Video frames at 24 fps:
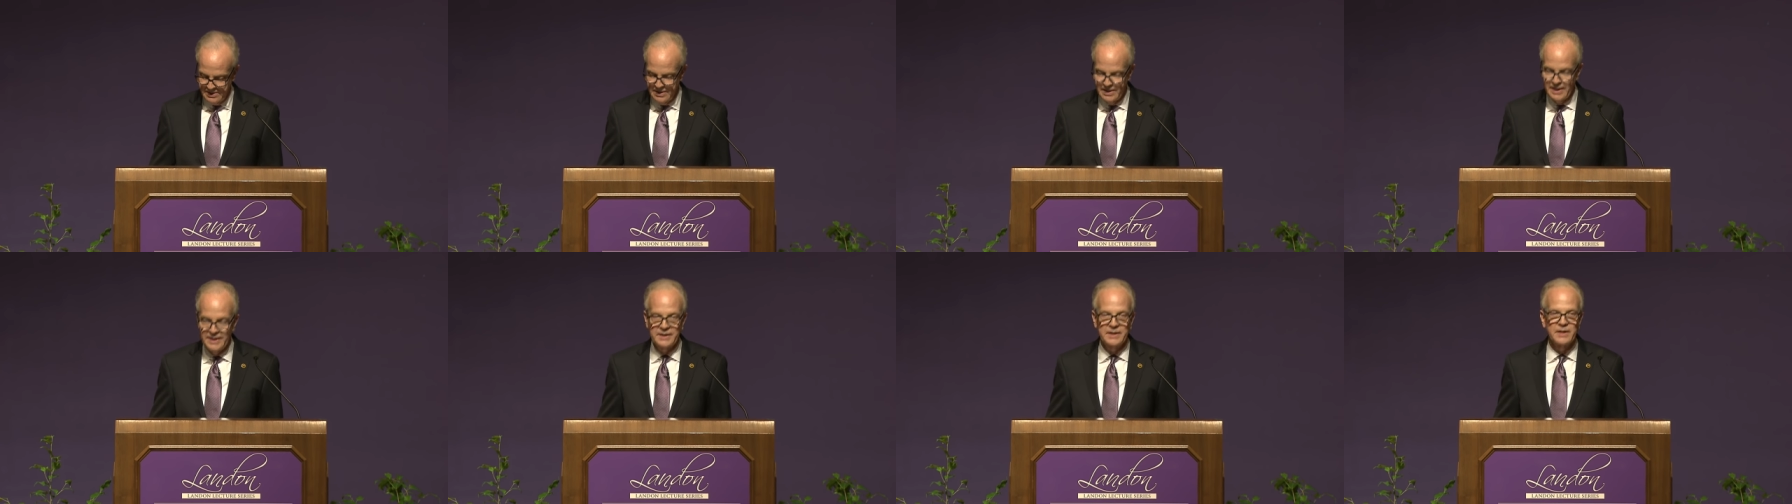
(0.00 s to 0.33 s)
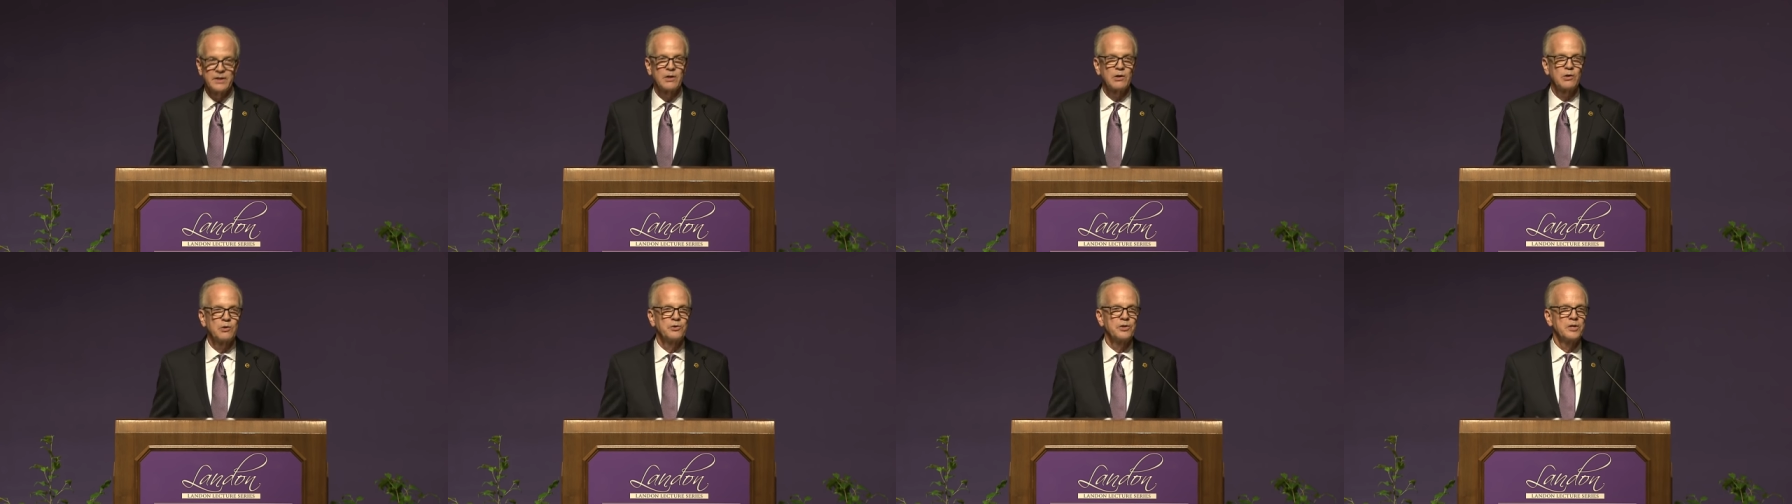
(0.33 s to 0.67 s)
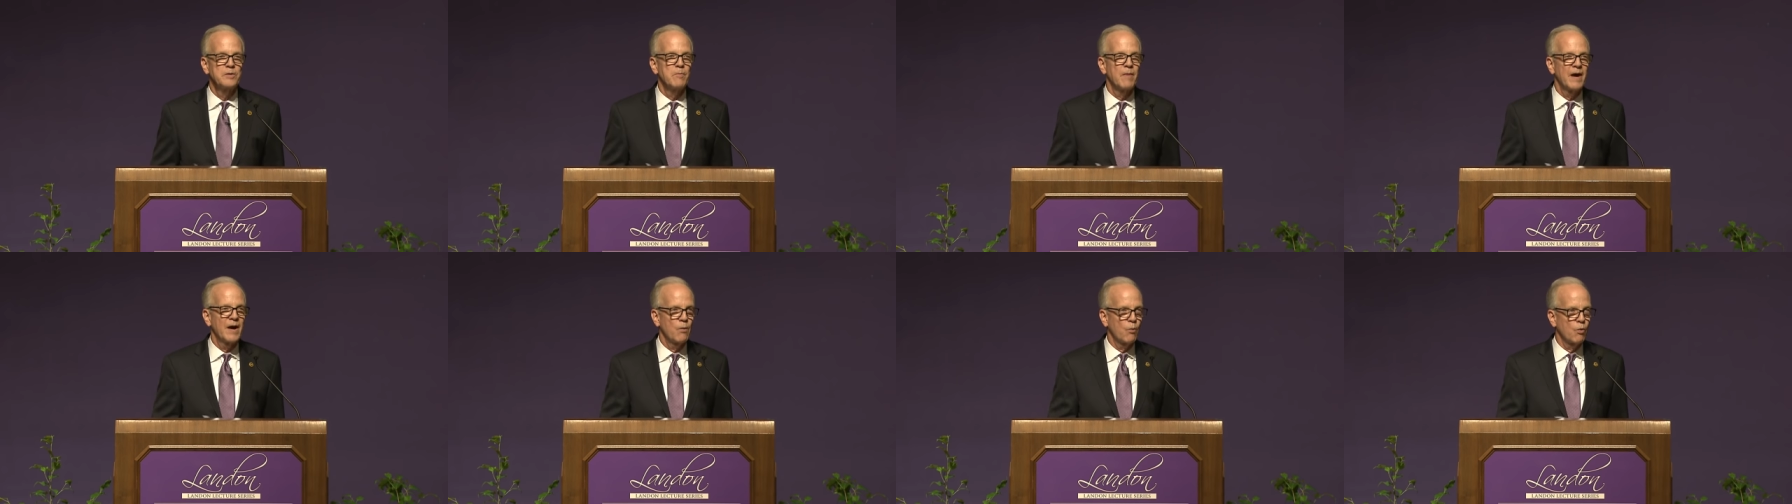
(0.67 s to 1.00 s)
and
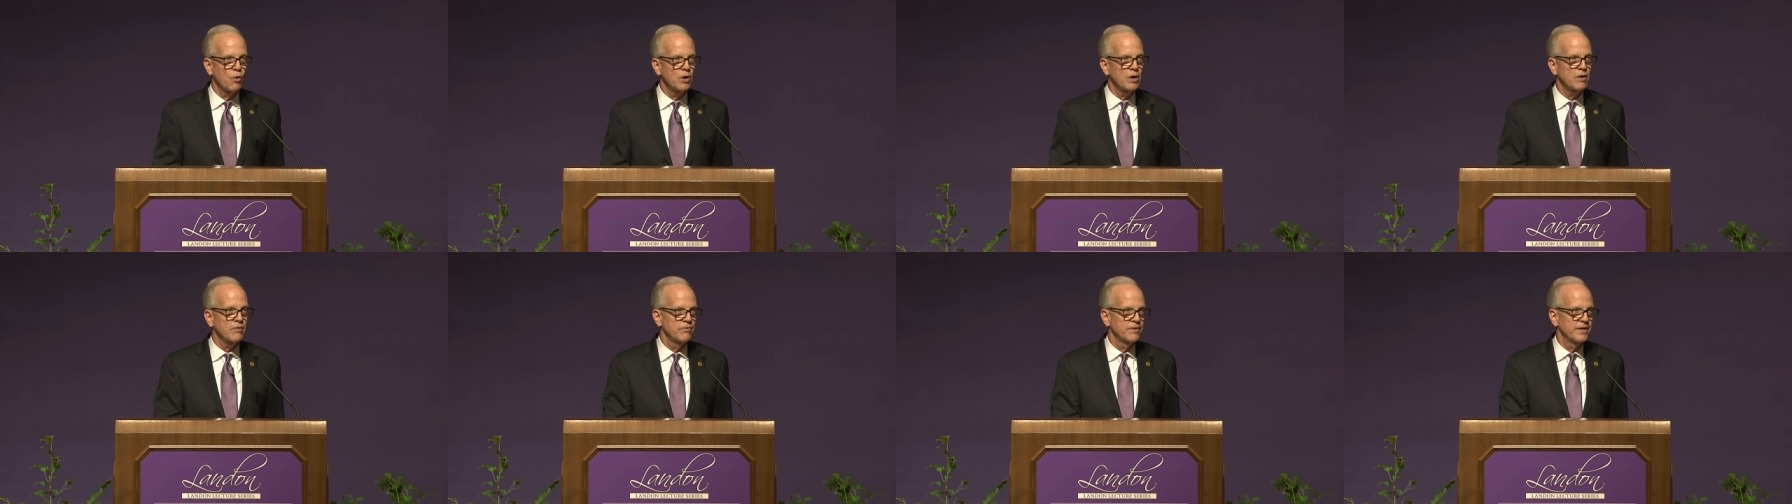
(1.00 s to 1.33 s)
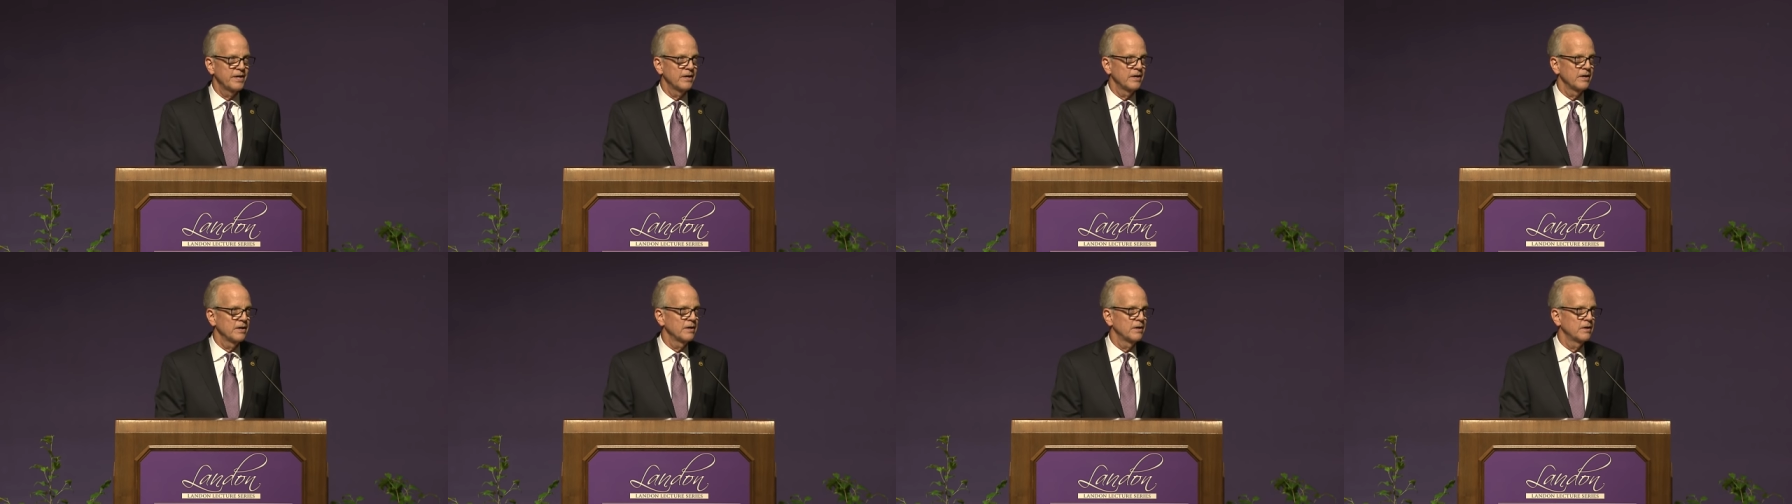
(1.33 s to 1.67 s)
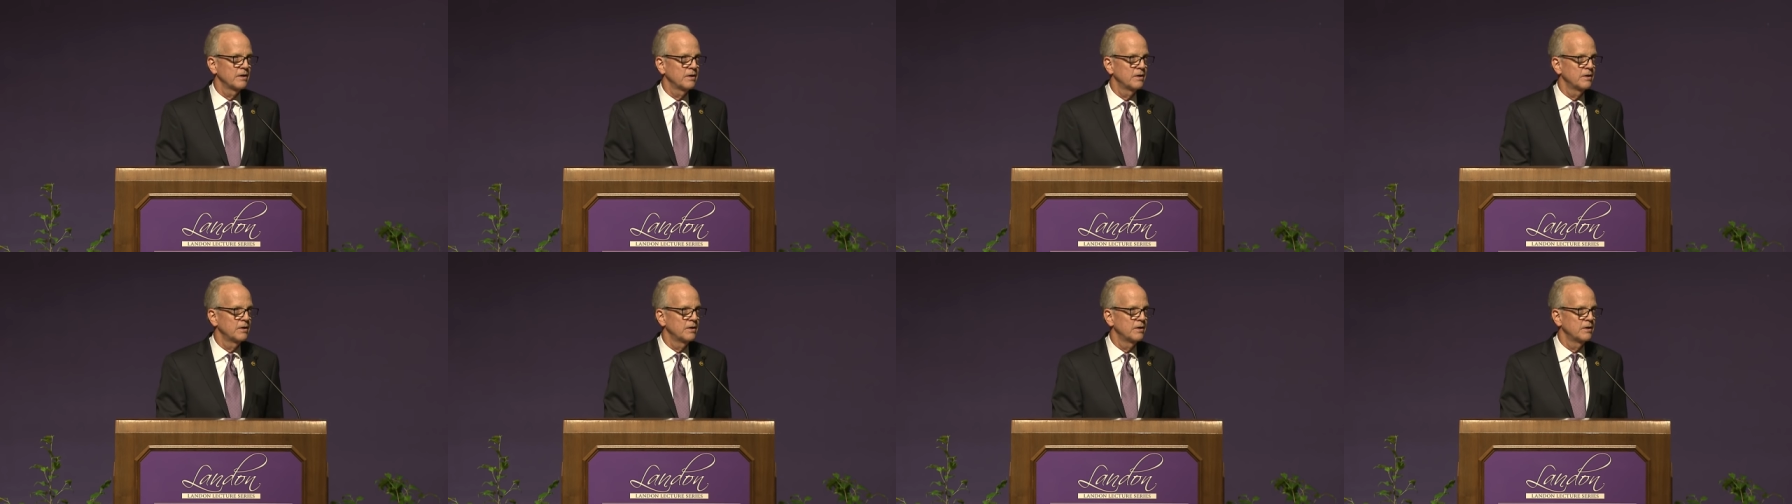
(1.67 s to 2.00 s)
concluded my work there
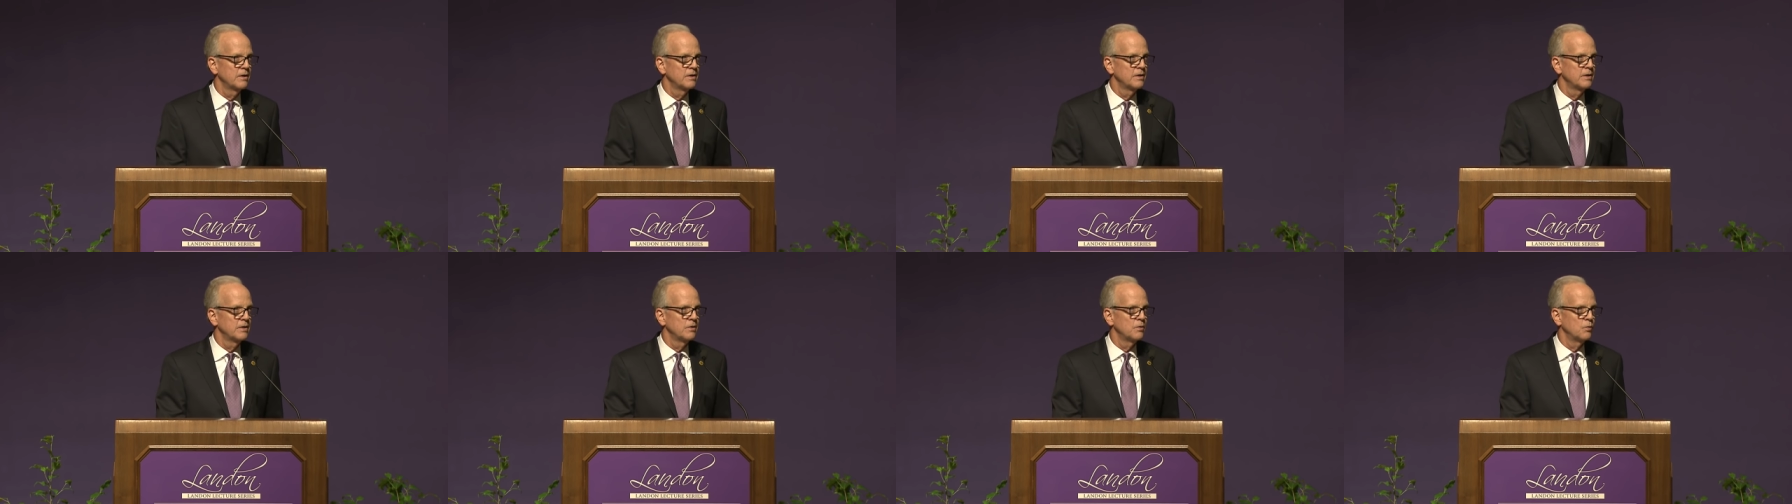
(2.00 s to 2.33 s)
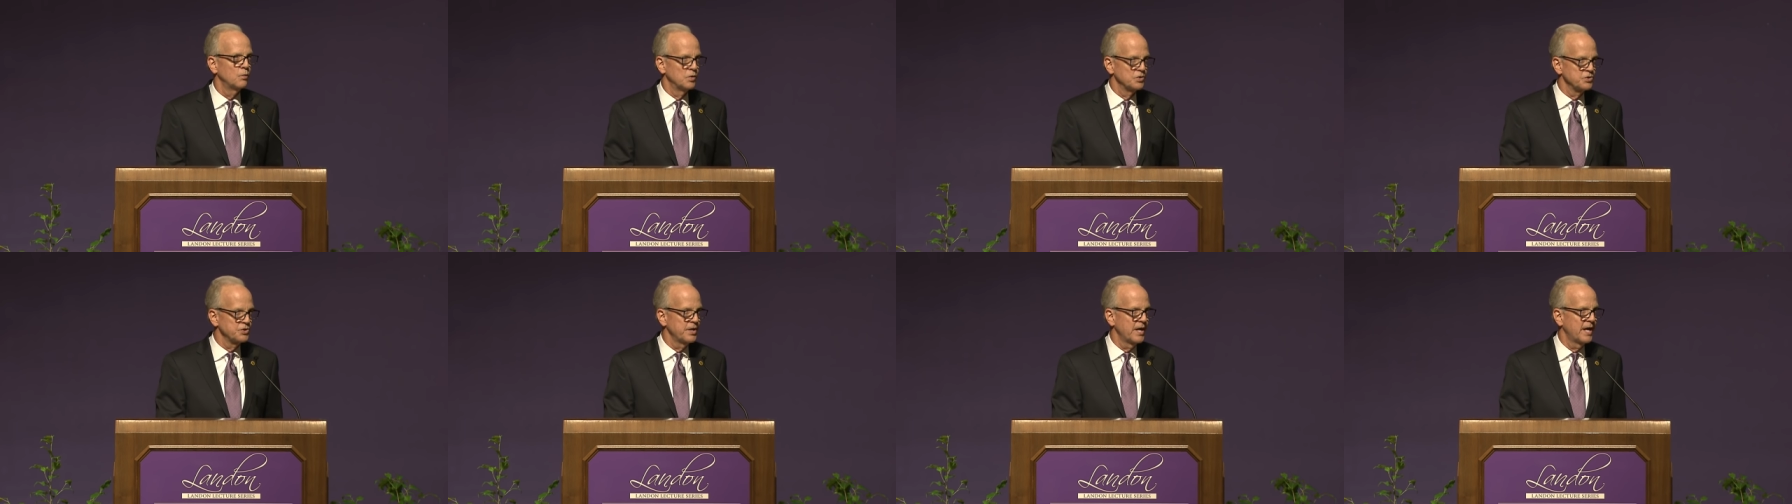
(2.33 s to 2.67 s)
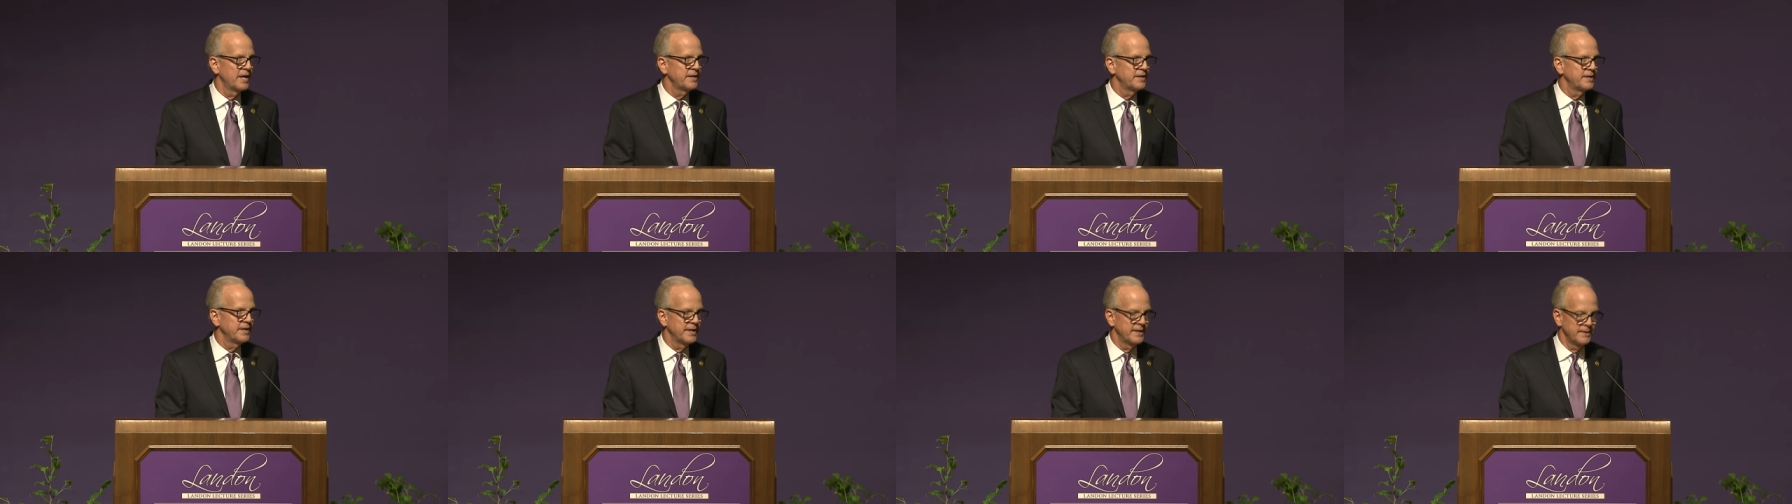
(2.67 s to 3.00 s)
was
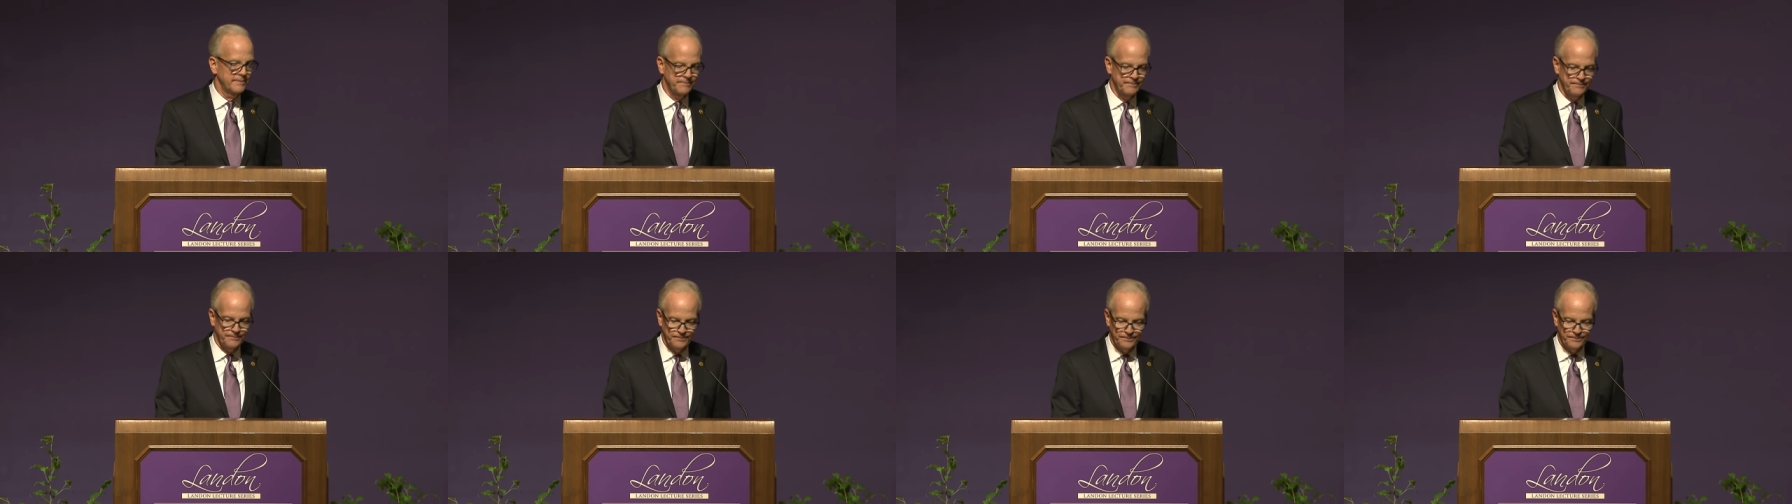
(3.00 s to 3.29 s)
not done.